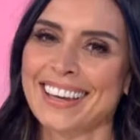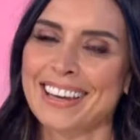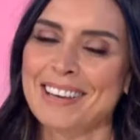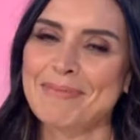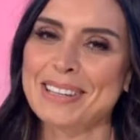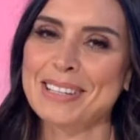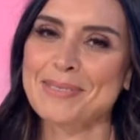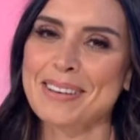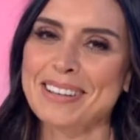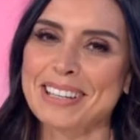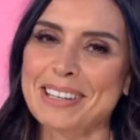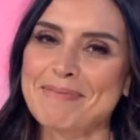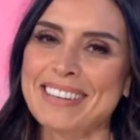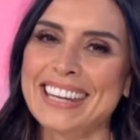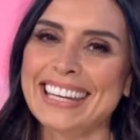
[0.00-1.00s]
Please
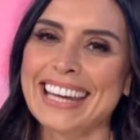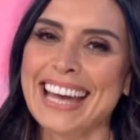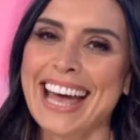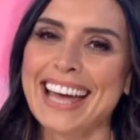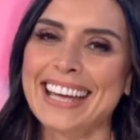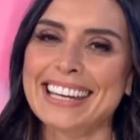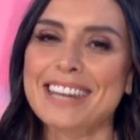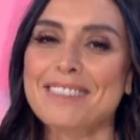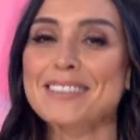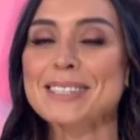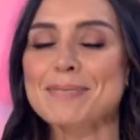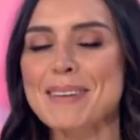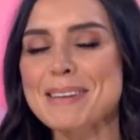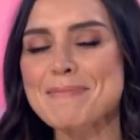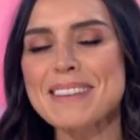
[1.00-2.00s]
welcome Nick and Eva
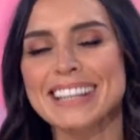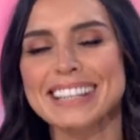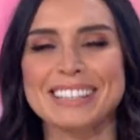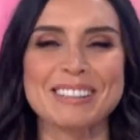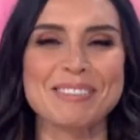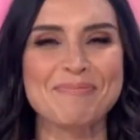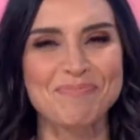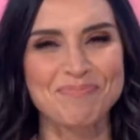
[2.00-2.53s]
Speakman. You got